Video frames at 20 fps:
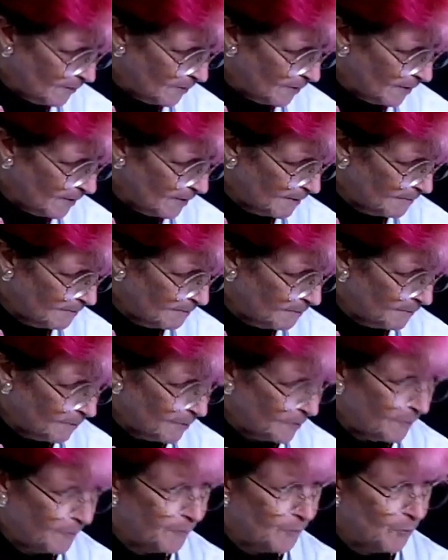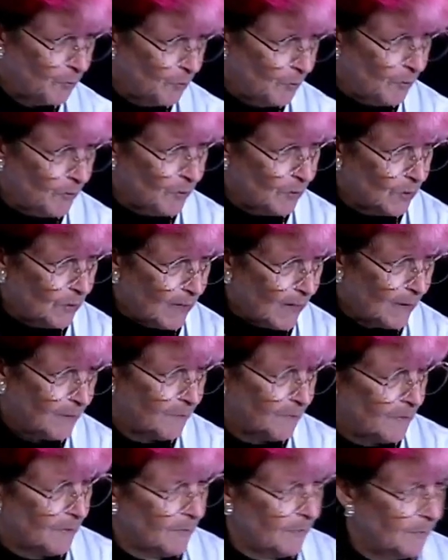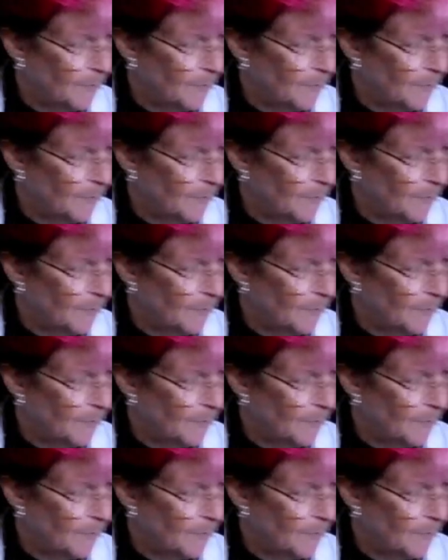of the fern. You could have the